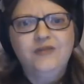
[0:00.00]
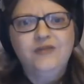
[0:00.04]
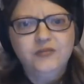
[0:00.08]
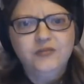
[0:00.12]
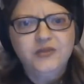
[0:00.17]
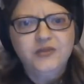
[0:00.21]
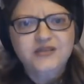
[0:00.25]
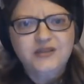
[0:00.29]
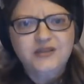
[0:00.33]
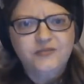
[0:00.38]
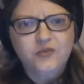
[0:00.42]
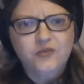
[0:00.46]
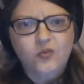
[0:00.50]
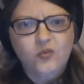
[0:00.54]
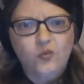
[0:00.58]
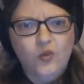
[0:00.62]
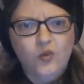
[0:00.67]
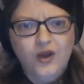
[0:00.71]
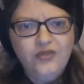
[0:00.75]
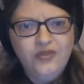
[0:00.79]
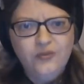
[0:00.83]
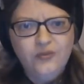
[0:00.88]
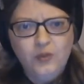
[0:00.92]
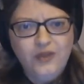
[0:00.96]
of them except for
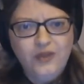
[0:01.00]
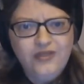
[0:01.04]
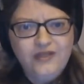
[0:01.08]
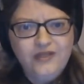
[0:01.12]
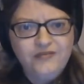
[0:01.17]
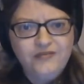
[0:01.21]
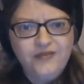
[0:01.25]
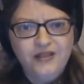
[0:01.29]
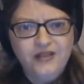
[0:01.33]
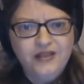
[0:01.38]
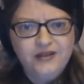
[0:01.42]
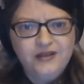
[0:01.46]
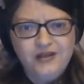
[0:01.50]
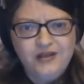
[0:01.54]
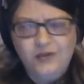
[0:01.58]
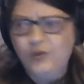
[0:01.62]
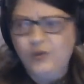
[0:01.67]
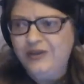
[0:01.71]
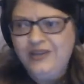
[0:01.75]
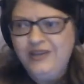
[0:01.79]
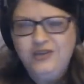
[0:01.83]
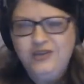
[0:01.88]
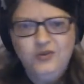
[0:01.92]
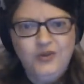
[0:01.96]
one, the one they felt like,
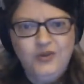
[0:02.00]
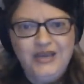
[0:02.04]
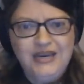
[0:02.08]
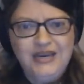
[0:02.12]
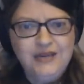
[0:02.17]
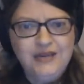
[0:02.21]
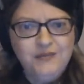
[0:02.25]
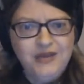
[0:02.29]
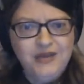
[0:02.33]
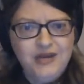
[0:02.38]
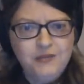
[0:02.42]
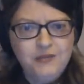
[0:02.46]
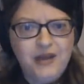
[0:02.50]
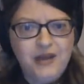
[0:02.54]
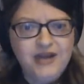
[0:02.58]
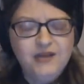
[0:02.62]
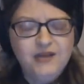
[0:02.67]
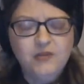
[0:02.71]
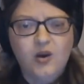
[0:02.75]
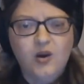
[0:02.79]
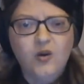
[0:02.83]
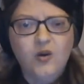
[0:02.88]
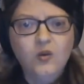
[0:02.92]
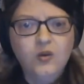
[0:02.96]
what they do, eeny, meeny, miny,
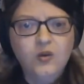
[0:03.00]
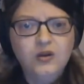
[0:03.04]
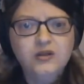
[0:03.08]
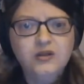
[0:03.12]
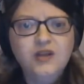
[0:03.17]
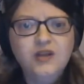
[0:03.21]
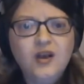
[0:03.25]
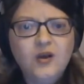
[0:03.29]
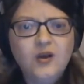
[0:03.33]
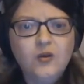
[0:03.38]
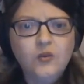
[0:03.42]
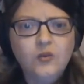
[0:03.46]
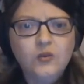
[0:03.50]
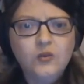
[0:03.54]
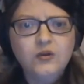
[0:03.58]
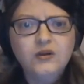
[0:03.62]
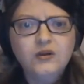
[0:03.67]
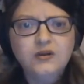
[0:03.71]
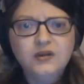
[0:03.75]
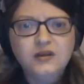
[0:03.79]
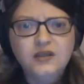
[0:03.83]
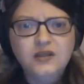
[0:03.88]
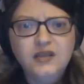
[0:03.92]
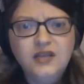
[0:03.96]
mo. No,
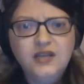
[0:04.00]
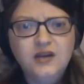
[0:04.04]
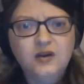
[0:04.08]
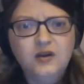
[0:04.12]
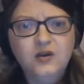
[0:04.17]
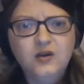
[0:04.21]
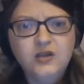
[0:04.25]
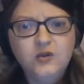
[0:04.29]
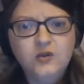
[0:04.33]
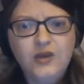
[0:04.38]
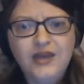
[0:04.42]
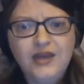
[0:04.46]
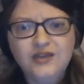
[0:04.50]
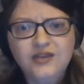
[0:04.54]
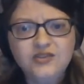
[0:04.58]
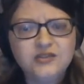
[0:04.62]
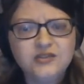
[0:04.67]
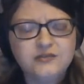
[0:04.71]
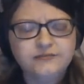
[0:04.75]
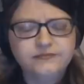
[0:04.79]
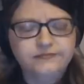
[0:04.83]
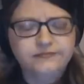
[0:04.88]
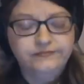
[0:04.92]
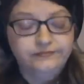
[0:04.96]
you can't
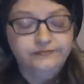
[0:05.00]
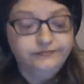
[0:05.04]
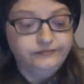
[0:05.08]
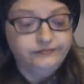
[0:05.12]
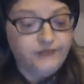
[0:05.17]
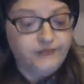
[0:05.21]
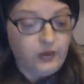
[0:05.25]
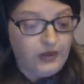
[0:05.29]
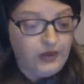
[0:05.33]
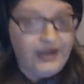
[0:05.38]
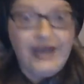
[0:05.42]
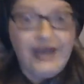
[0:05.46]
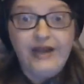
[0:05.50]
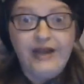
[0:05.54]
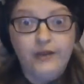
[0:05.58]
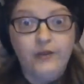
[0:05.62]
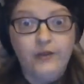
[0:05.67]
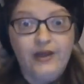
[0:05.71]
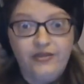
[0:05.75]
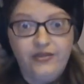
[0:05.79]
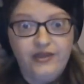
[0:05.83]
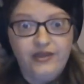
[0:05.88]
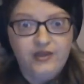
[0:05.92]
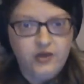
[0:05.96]
just, okay,
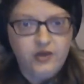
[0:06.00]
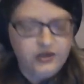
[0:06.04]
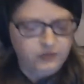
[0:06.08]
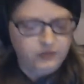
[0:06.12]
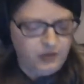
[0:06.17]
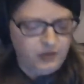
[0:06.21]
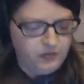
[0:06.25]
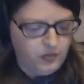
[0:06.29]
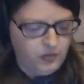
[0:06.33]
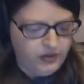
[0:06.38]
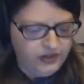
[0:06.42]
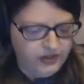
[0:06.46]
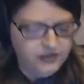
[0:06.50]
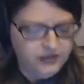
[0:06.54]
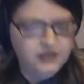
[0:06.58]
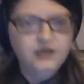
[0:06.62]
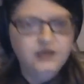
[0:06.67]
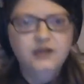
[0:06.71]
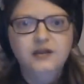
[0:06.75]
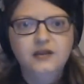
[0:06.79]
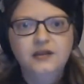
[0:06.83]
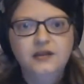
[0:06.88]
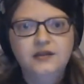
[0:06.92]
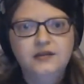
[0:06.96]
anyway, I think you get my point.
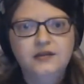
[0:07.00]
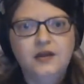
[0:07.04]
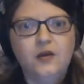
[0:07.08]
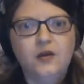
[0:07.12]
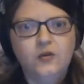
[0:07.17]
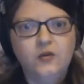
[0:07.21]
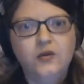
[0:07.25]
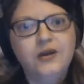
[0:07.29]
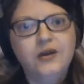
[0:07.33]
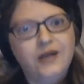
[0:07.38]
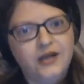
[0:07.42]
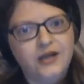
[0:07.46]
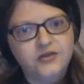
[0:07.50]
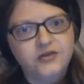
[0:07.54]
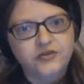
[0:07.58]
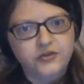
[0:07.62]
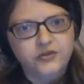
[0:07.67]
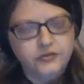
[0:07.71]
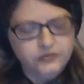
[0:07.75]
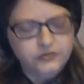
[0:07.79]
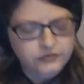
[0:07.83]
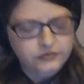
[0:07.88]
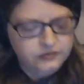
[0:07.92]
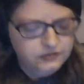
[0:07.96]
No, not
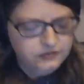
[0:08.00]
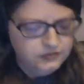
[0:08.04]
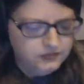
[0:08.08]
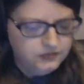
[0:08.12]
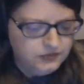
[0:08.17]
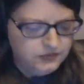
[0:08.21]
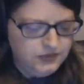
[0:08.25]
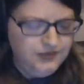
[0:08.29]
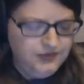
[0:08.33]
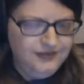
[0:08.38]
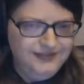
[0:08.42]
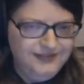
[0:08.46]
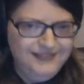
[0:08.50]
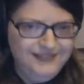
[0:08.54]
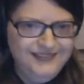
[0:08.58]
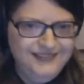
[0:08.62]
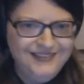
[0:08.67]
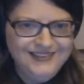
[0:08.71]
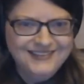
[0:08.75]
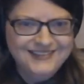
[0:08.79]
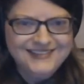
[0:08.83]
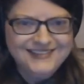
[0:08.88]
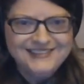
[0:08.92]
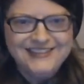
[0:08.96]
true.
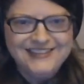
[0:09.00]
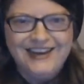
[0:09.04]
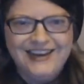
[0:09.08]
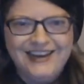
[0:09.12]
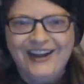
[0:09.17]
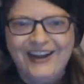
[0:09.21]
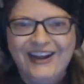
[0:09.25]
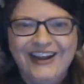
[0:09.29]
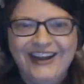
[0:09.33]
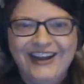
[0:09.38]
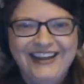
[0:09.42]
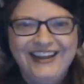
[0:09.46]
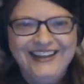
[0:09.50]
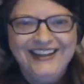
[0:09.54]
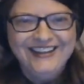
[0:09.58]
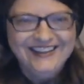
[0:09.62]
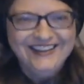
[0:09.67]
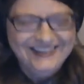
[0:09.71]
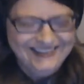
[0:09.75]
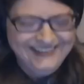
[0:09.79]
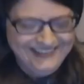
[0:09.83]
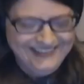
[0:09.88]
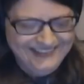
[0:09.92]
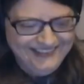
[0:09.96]
Sorry.
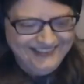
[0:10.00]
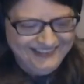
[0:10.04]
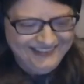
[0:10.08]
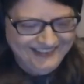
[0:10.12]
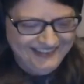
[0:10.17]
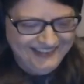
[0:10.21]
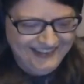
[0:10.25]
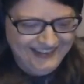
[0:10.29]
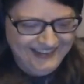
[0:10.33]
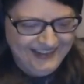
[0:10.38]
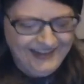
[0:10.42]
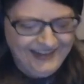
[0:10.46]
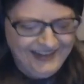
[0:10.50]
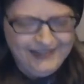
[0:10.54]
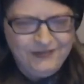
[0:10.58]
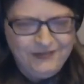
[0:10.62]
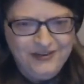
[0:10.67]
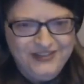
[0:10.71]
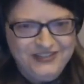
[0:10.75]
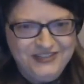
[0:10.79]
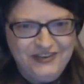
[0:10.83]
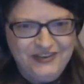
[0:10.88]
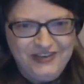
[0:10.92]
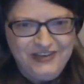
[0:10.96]
I get
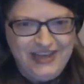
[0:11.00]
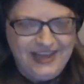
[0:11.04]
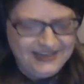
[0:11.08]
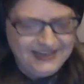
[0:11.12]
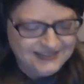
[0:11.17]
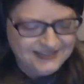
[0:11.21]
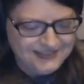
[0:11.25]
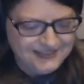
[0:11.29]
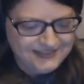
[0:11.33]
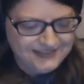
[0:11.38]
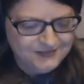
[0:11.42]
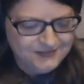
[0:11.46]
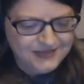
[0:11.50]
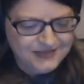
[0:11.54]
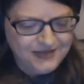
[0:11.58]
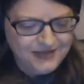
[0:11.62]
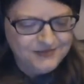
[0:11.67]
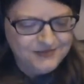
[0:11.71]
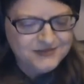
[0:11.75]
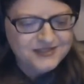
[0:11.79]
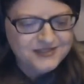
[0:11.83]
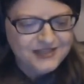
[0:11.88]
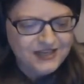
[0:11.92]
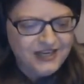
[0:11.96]
very sarcastic
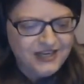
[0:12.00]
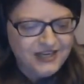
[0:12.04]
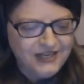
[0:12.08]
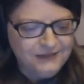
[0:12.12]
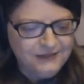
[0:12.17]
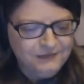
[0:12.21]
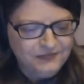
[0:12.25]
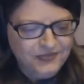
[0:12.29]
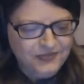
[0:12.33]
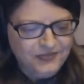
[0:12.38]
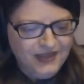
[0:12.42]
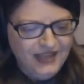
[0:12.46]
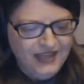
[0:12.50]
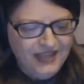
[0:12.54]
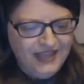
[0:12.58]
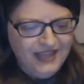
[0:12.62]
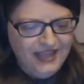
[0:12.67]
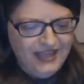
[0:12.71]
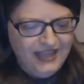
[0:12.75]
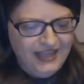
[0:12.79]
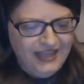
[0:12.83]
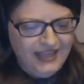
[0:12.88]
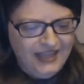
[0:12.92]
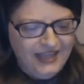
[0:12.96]
sometimes, sorry.
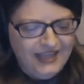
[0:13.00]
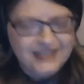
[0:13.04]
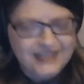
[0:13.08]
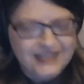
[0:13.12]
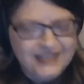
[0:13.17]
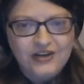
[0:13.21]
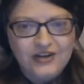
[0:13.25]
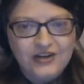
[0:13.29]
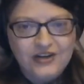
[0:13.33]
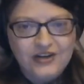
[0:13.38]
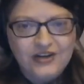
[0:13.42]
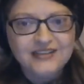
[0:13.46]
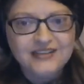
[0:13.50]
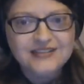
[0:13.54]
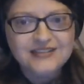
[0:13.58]
Is there anything else?